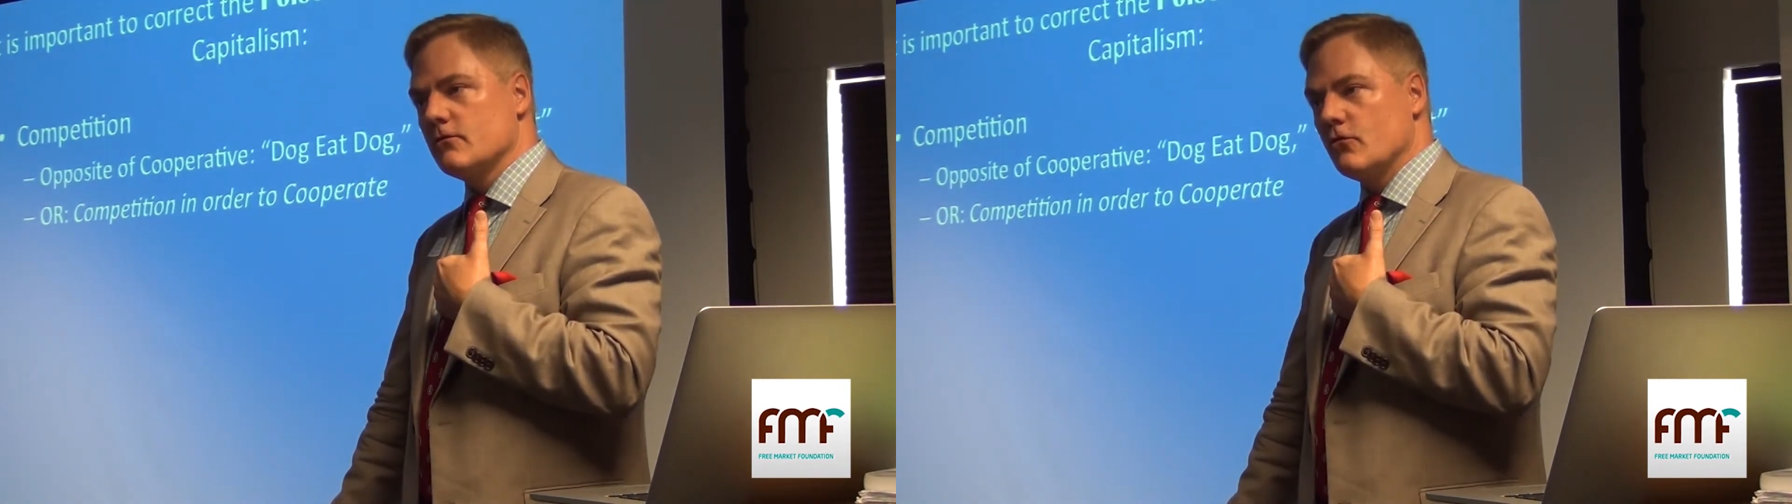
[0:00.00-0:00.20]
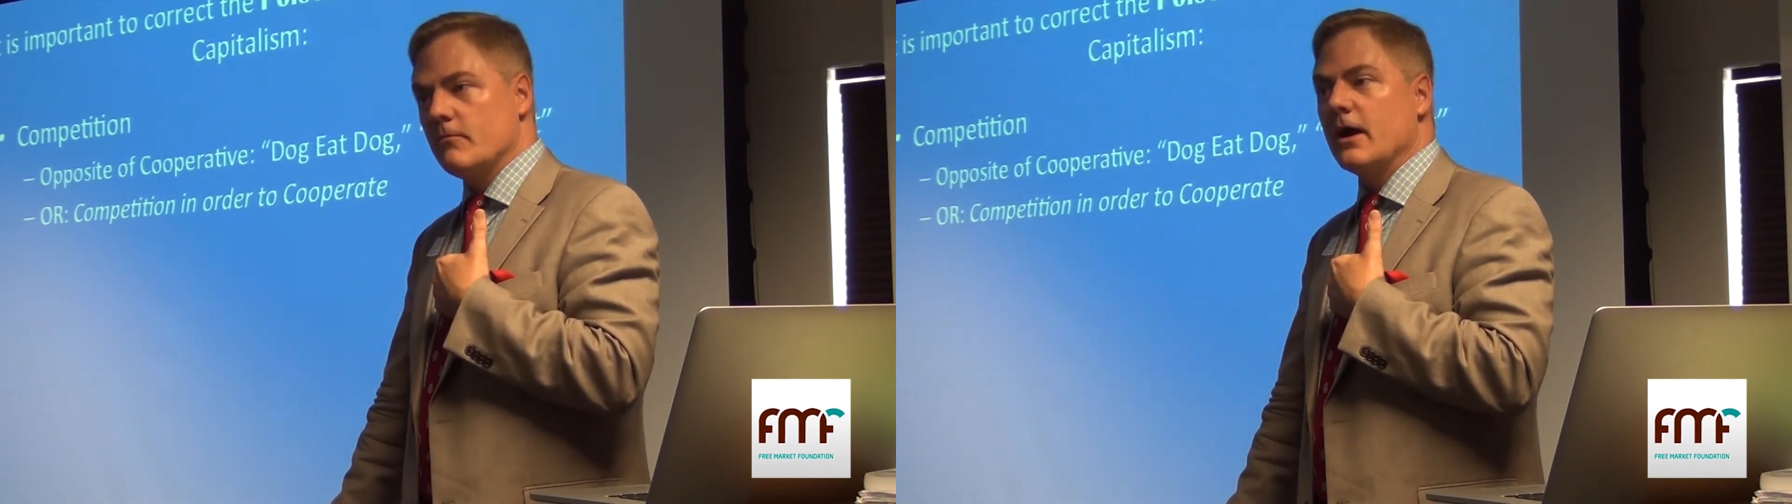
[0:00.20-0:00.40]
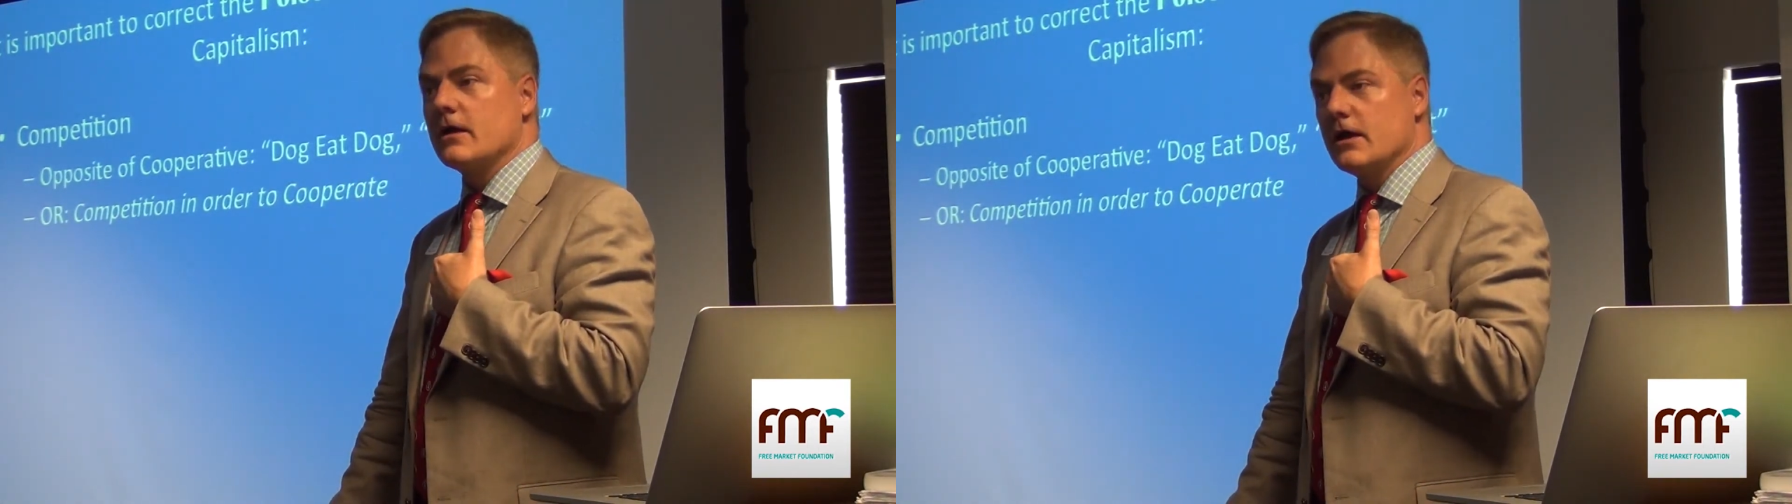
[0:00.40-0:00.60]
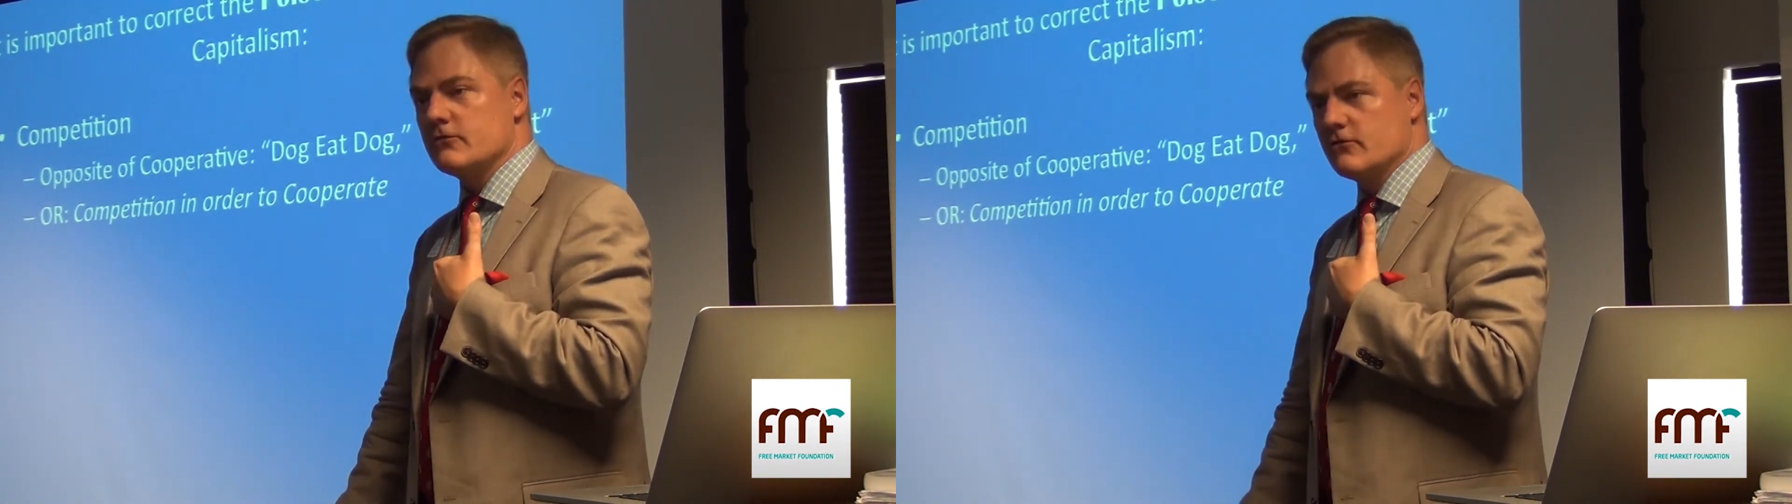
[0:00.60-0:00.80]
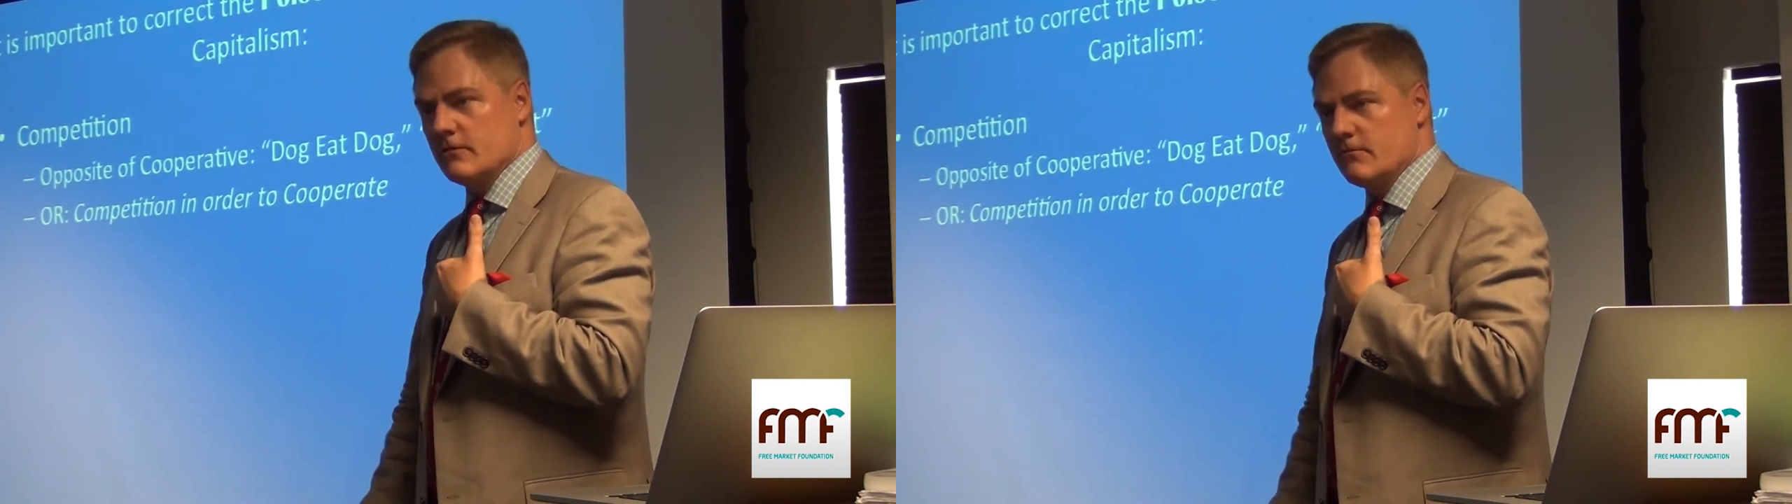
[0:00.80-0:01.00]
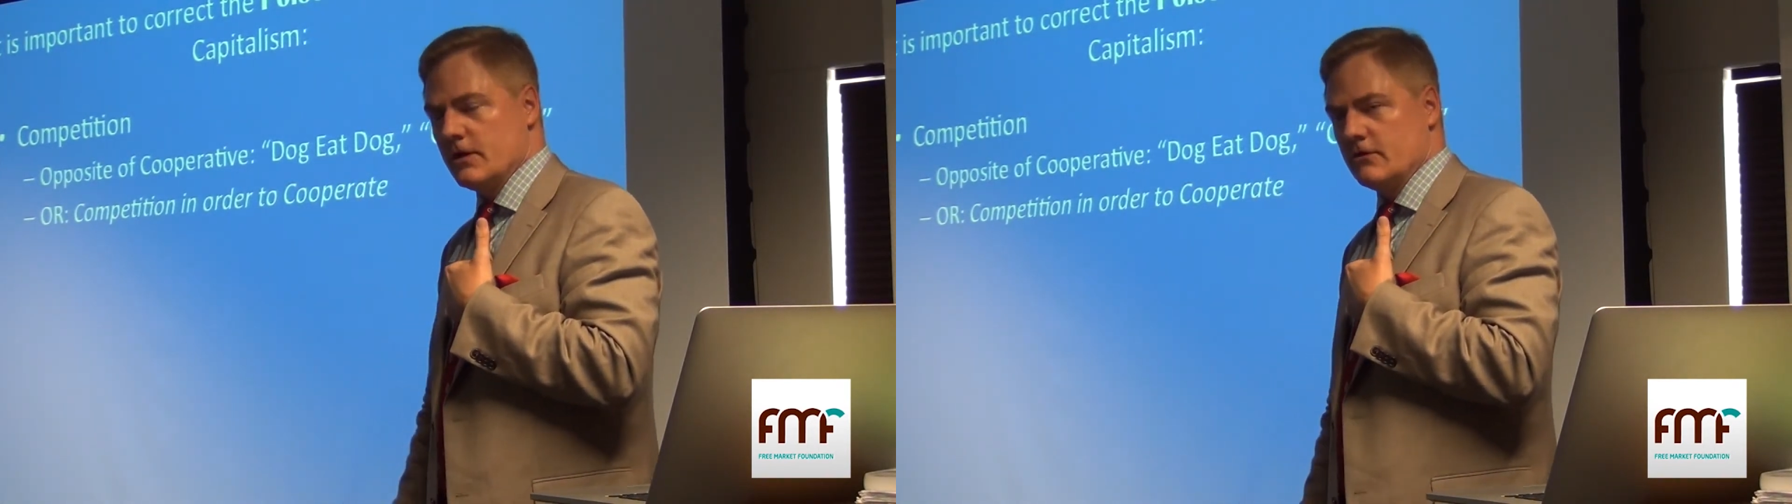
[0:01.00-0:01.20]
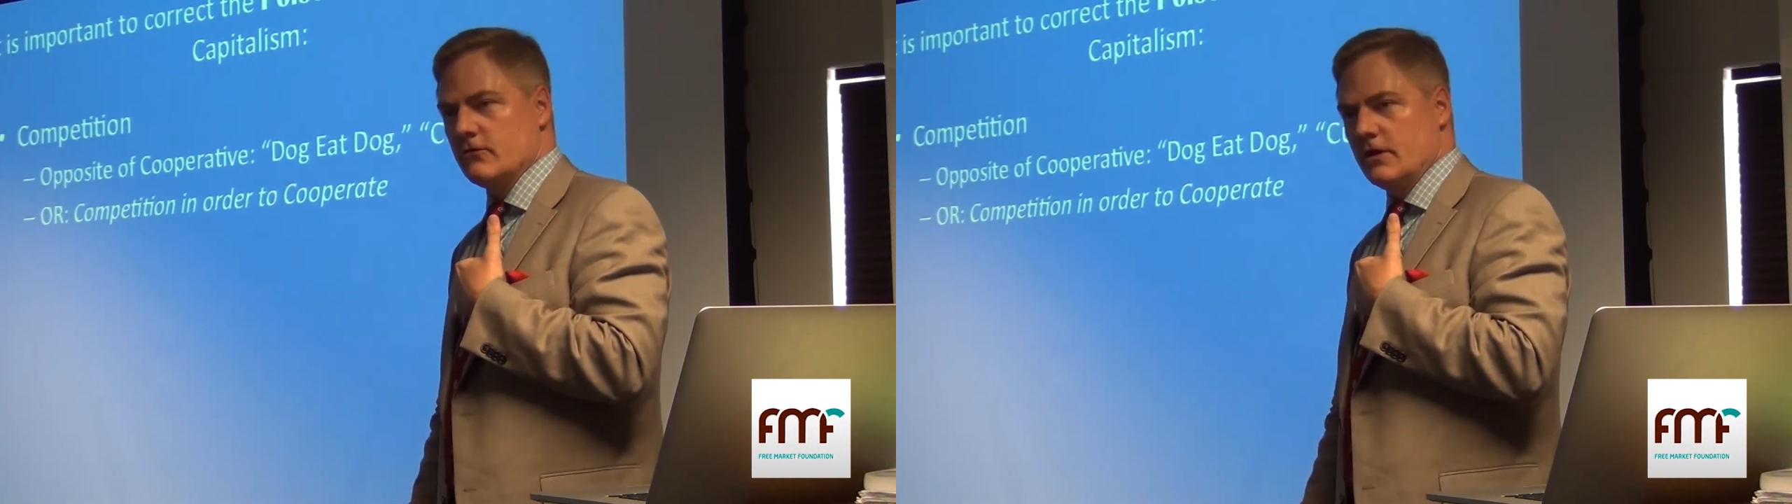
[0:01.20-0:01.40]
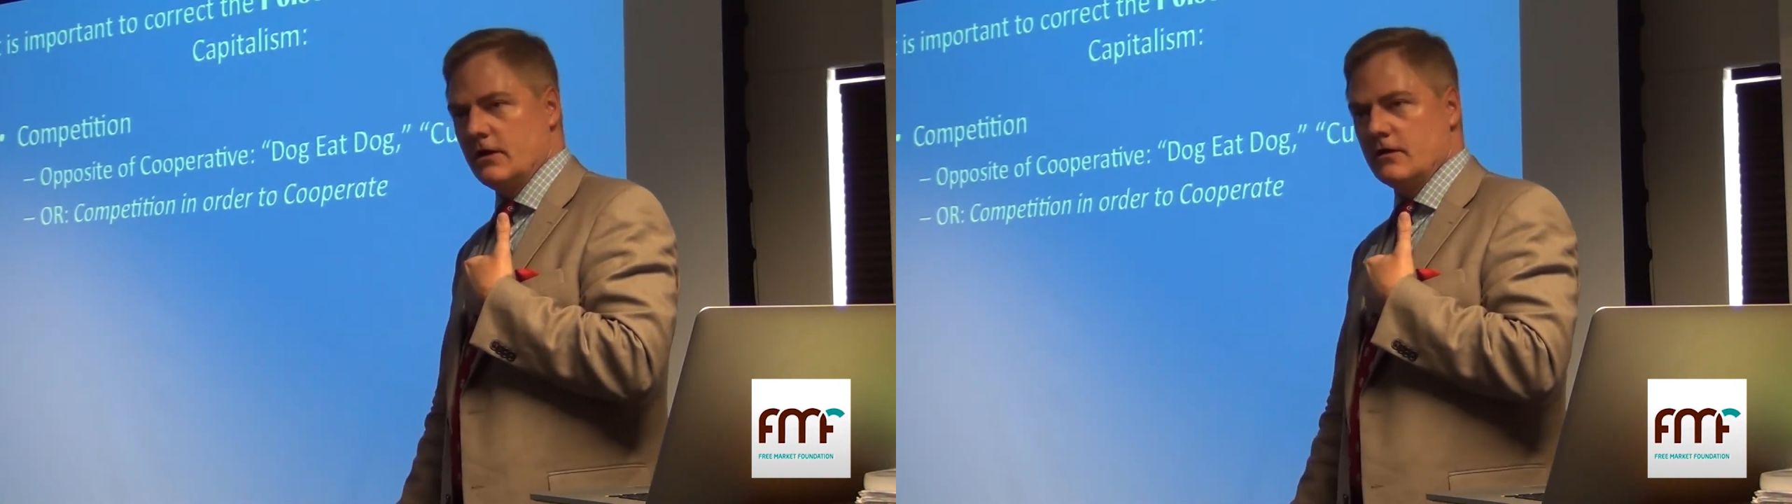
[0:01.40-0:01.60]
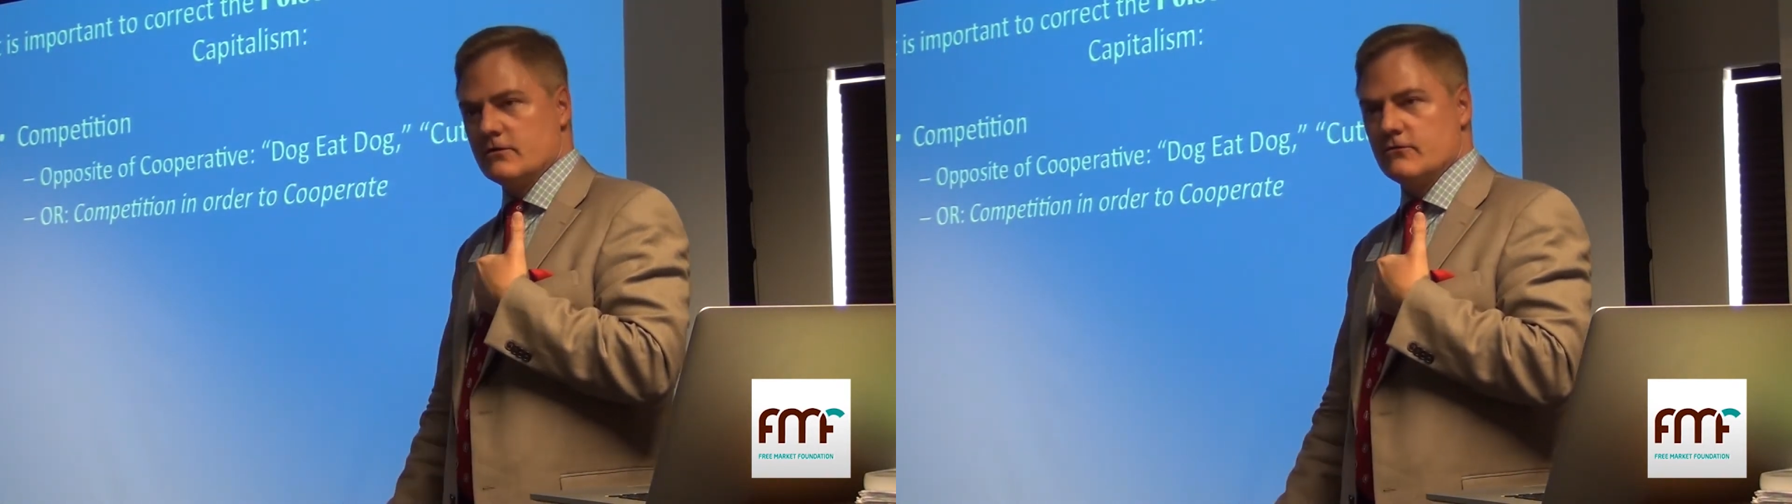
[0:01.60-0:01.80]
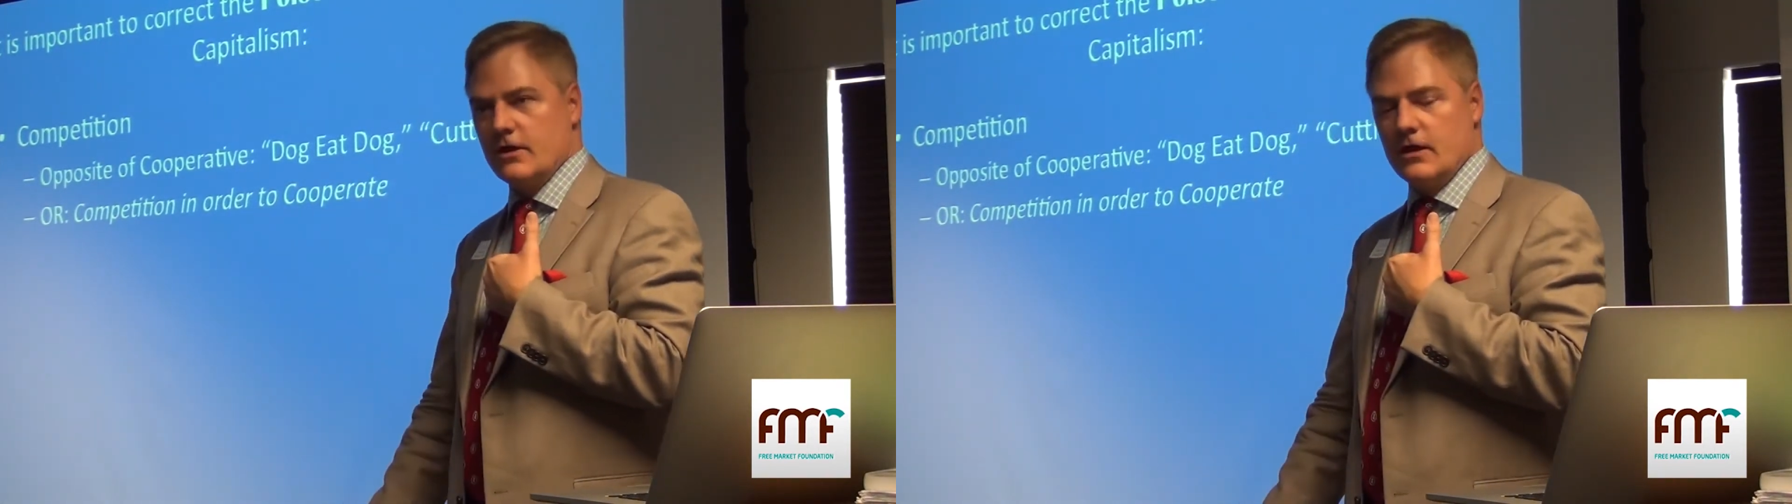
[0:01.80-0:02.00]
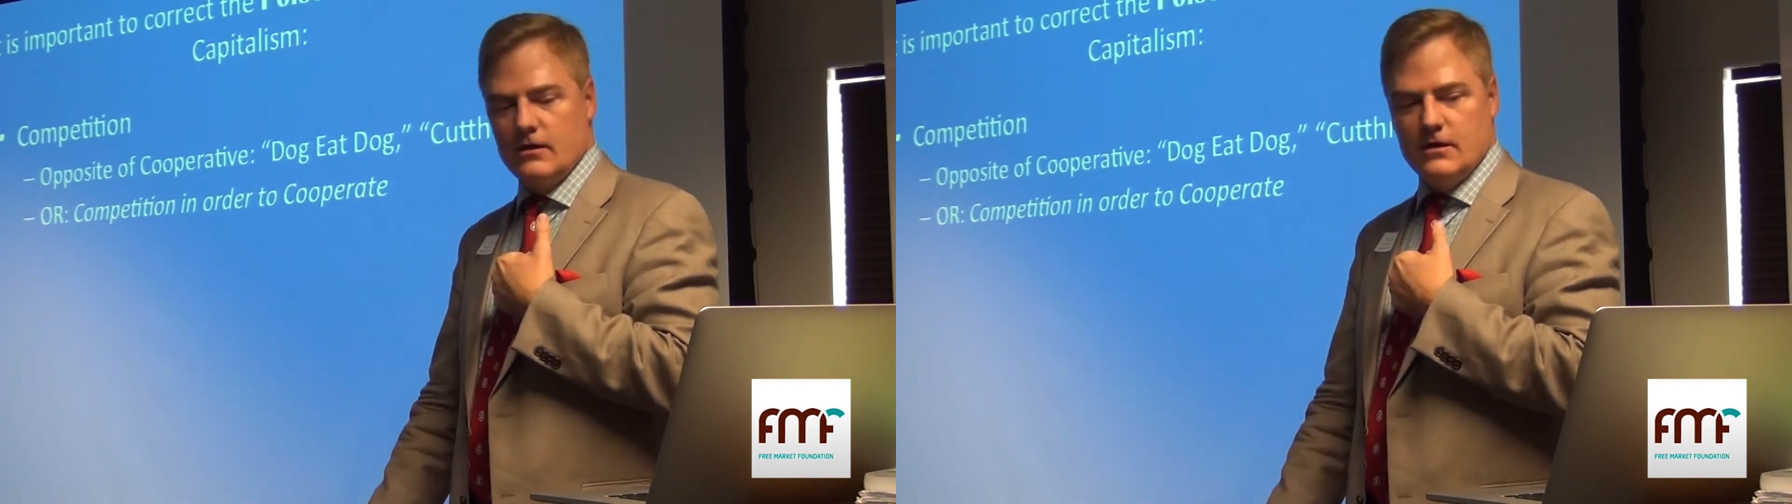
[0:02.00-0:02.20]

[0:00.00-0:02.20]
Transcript: or my custom, as the English say.